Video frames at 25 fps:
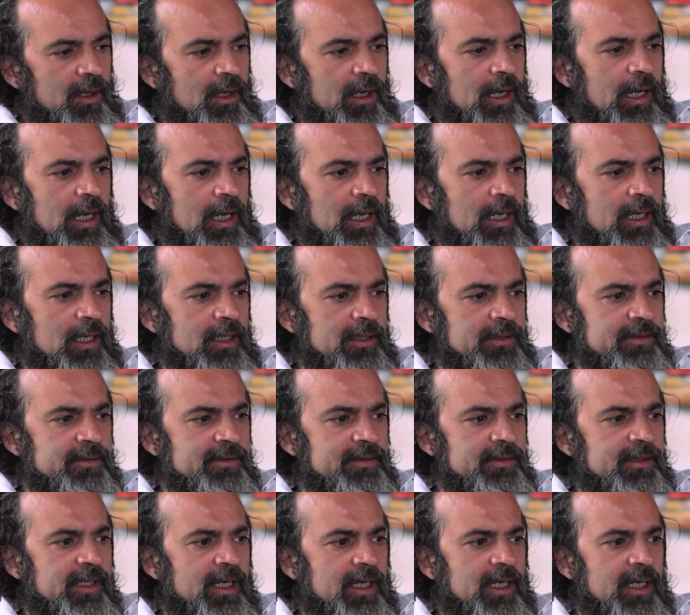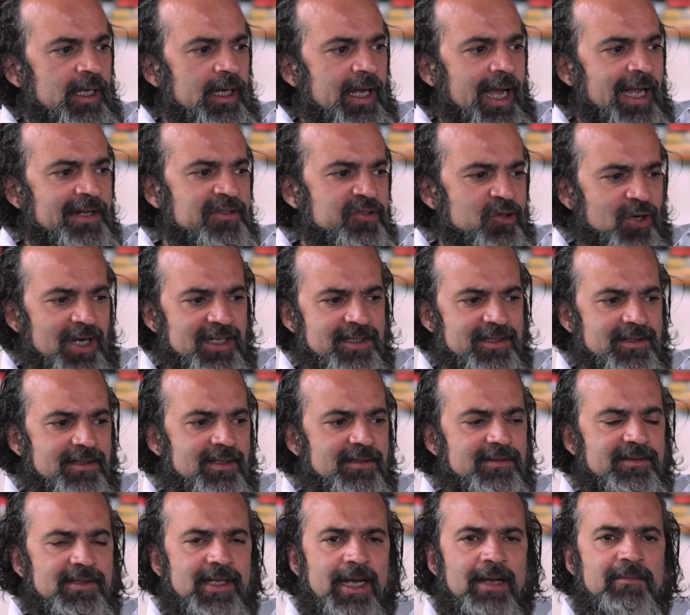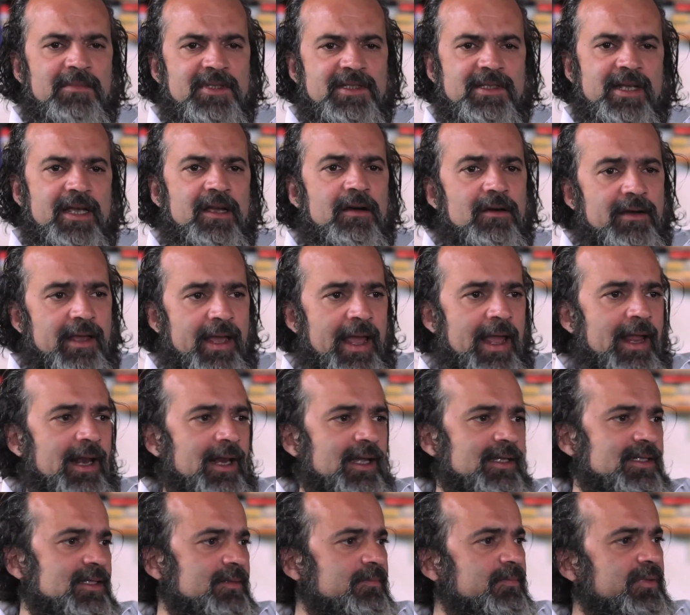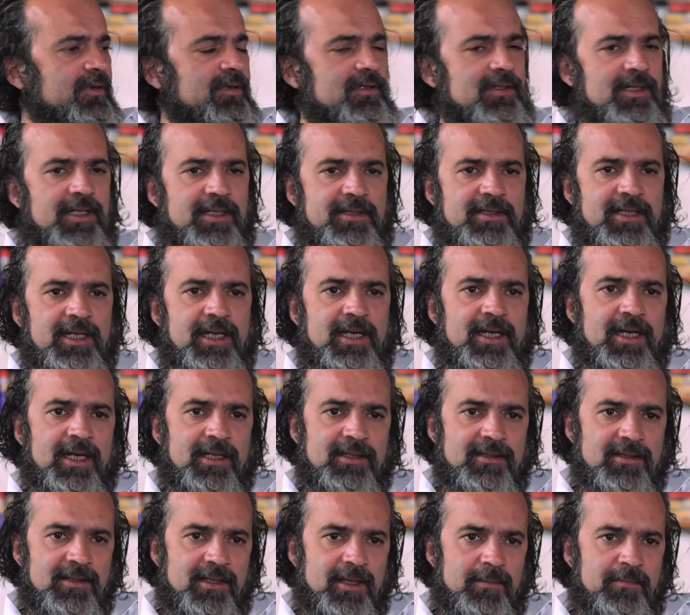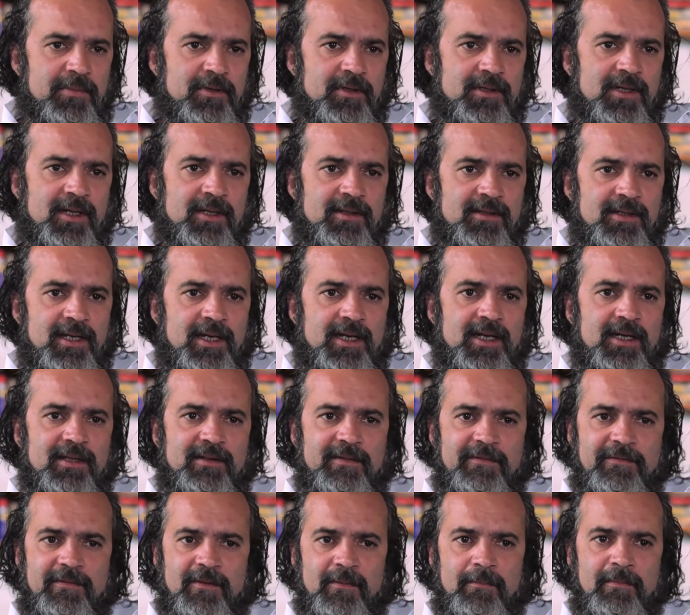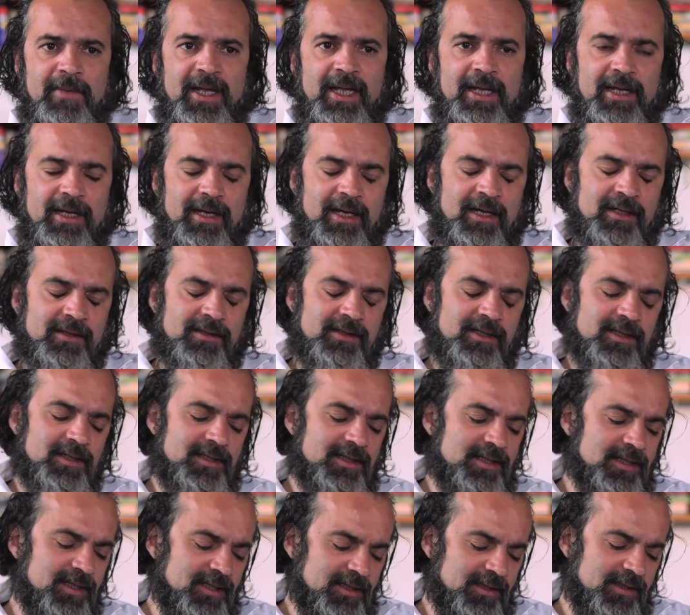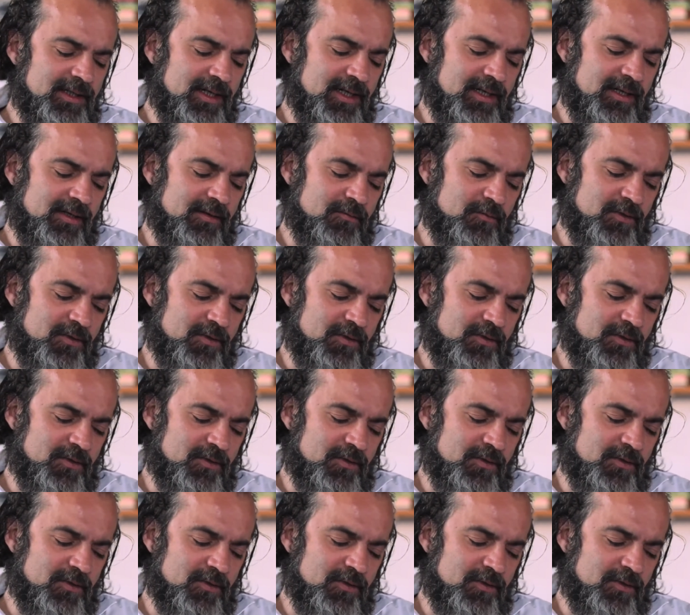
And uh, I trusted them. I say, okay, let's book the ticket. They booked the ticket for me, and this uh, ticket